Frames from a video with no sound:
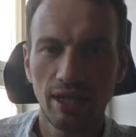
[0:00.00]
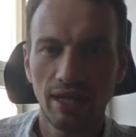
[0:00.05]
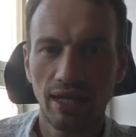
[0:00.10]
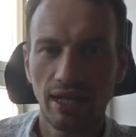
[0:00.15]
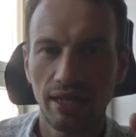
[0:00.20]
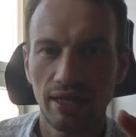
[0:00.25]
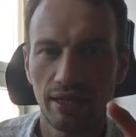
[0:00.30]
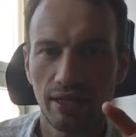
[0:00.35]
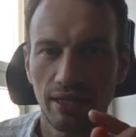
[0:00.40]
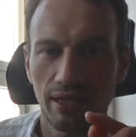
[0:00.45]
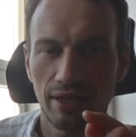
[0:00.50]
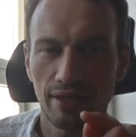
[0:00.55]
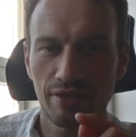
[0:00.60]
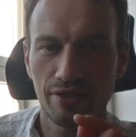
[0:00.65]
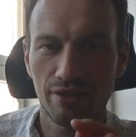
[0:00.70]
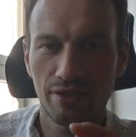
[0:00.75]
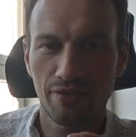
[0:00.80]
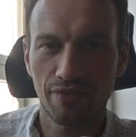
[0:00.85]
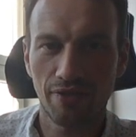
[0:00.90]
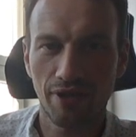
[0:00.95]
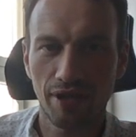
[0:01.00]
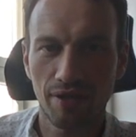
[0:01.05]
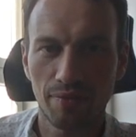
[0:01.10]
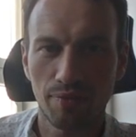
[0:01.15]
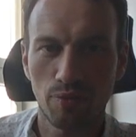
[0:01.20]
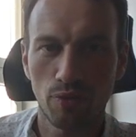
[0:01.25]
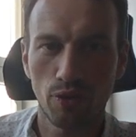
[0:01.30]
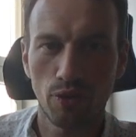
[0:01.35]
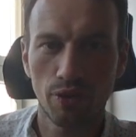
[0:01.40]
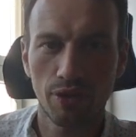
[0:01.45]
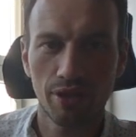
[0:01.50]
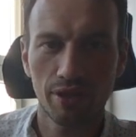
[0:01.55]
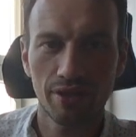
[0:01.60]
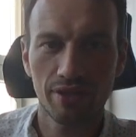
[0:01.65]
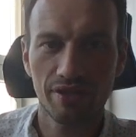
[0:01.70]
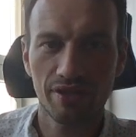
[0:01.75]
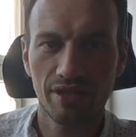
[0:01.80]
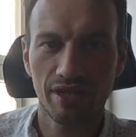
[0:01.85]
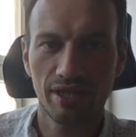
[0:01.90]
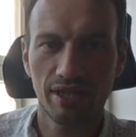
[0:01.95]
And there is one more
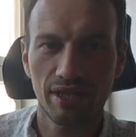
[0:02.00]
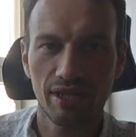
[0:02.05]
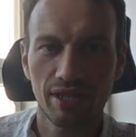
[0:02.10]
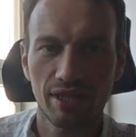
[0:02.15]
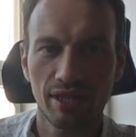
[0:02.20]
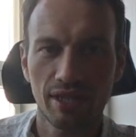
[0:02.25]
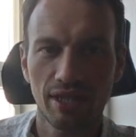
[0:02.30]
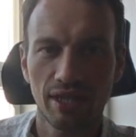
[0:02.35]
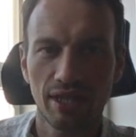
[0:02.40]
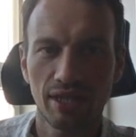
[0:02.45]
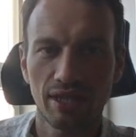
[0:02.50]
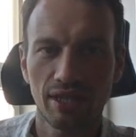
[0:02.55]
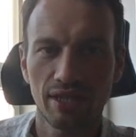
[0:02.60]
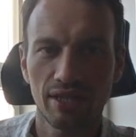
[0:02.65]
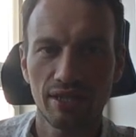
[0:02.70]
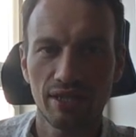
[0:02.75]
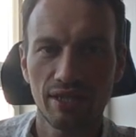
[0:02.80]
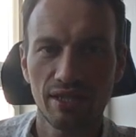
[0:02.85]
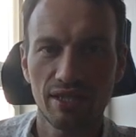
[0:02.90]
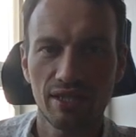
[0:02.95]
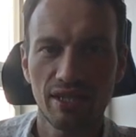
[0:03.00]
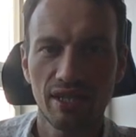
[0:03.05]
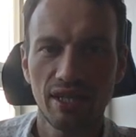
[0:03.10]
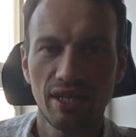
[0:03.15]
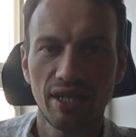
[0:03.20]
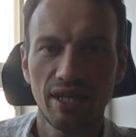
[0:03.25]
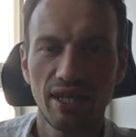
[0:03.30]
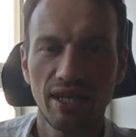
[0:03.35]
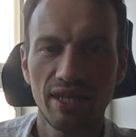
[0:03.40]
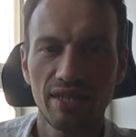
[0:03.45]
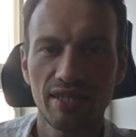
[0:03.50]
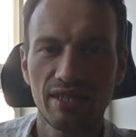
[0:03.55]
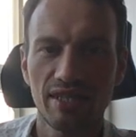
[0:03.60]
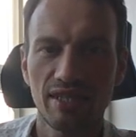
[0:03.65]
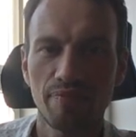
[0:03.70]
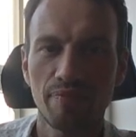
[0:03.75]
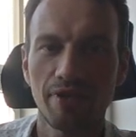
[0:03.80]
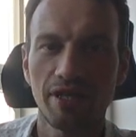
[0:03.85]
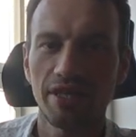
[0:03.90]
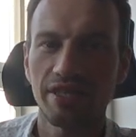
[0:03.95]
setting, and it's this
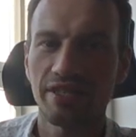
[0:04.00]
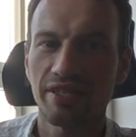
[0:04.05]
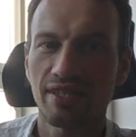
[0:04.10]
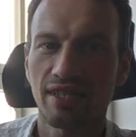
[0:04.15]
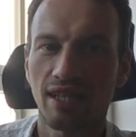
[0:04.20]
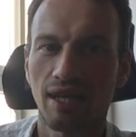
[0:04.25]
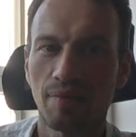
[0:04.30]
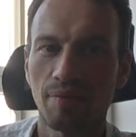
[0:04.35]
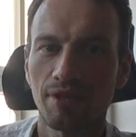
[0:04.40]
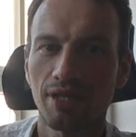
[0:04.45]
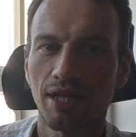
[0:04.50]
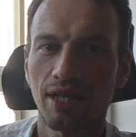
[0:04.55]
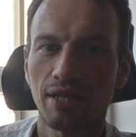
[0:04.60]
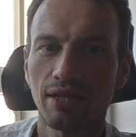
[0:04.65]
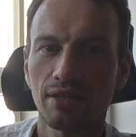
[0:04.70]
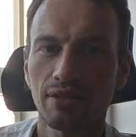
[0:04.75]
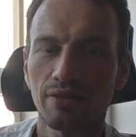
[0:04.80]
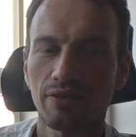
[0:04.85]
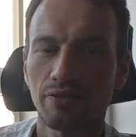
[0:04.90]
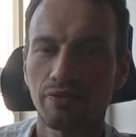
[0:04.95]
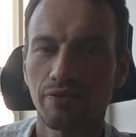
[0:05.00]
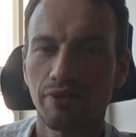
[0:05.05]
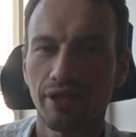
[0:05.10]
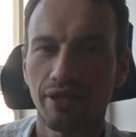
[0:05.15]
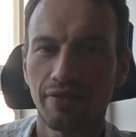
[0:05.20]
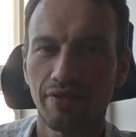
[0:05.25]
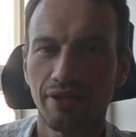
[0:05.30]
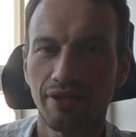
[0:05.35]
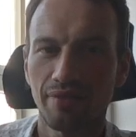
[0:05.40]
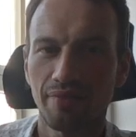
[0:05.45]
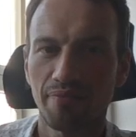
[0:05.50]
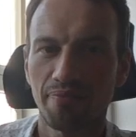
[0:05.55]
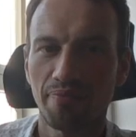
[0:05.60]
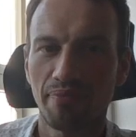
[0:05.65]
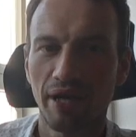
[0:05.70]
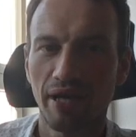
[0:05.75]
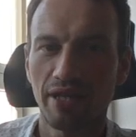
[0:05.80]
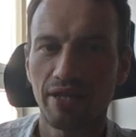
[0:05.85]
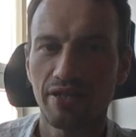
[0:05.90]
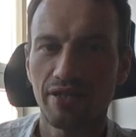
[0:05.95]
SD based lambda, where we
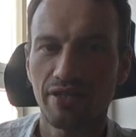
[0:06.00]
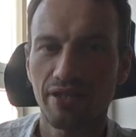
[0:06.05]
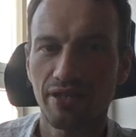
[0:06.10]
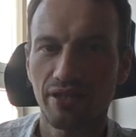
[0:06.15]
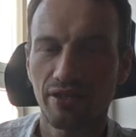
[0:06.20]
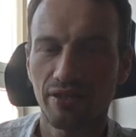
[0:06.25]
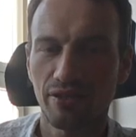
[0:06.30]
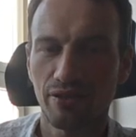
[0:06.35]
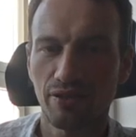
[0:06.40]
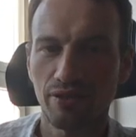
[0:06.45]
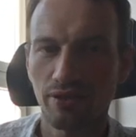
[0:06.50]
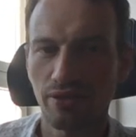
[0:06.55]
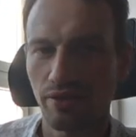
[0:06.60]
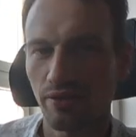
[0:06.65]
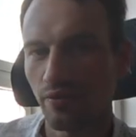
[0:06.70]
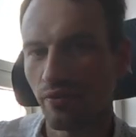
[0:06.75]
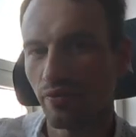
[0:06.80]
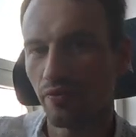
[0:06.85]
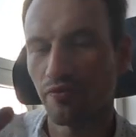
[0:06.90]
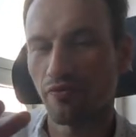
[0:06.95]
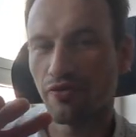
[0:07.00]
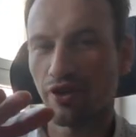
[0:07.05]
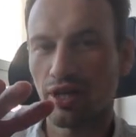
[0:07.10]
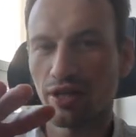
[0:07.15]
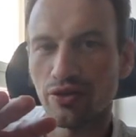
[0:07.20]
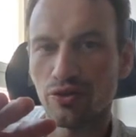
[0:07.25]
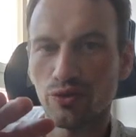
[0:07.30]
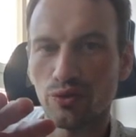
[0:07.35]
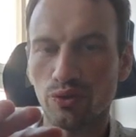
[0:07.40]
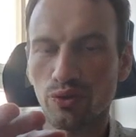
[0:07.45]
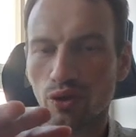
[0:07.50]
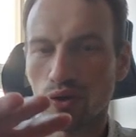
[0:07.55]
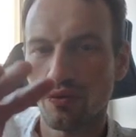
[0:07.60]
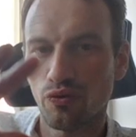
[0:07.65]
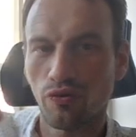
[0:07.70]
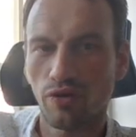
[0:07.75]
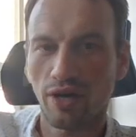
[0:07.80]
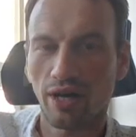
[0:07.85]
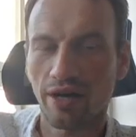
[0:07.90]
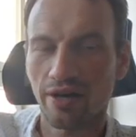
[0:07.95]
base the value of
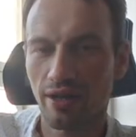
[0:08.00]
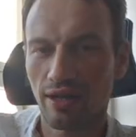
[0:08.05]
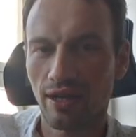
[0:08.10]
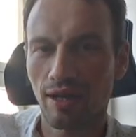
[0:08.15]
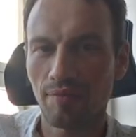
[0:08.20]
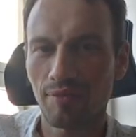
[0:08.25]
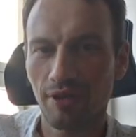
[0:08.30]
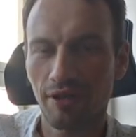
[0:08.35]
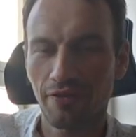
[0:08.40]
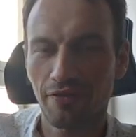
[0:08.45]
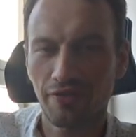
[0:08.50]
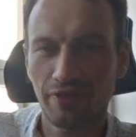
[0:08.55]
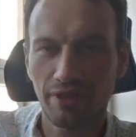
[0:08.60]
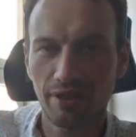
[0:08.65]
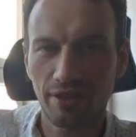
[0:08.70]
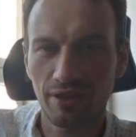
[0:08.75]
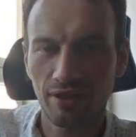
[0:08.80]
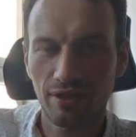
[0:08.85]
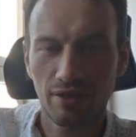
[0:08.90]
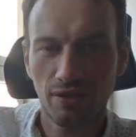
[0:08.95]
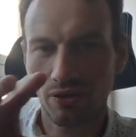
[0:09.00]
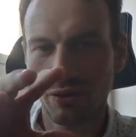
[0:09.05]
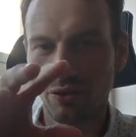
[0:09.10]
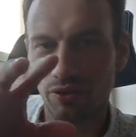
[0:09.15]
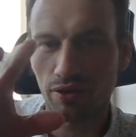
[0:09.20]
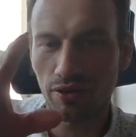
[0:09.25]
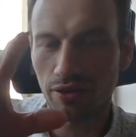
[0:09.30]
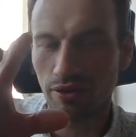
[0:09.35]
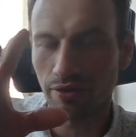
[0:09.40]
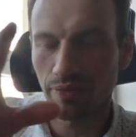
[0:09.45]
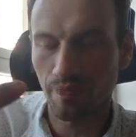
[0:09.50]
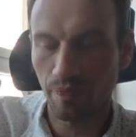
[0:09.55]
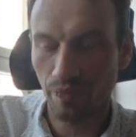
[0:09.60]
our lambda field on the